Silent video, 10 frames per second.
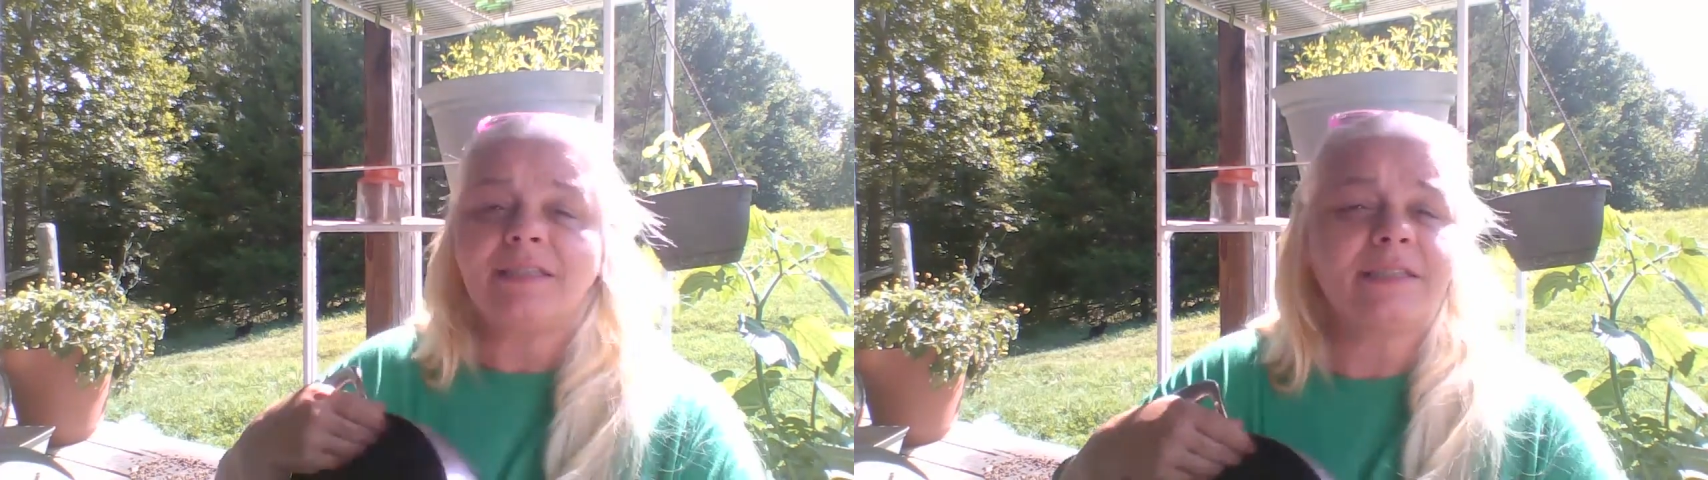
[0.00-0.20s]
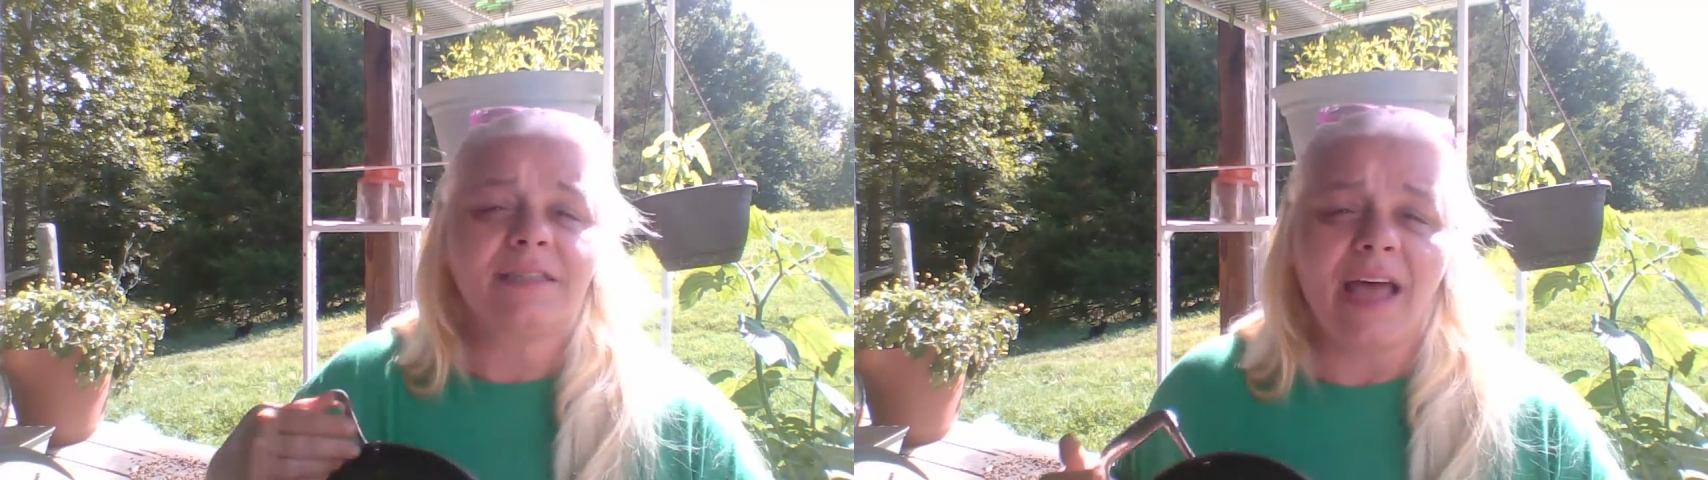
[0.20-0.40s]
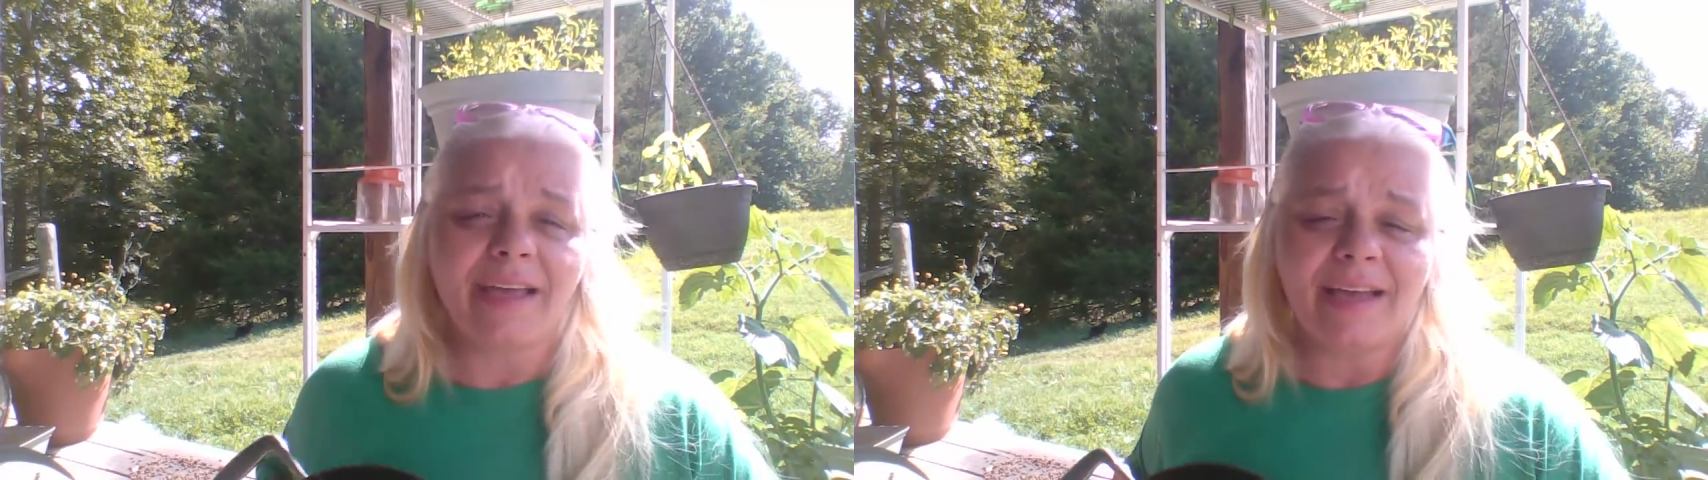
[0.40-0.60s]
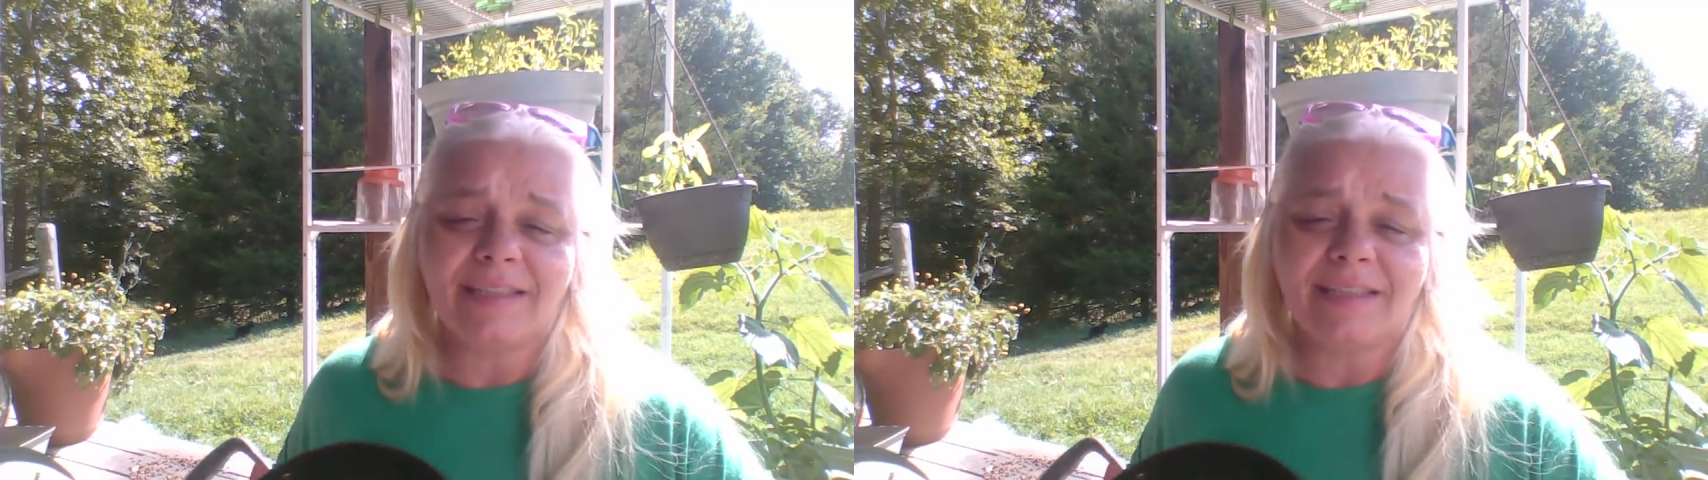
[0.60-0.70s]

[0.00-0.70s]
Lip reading: is like a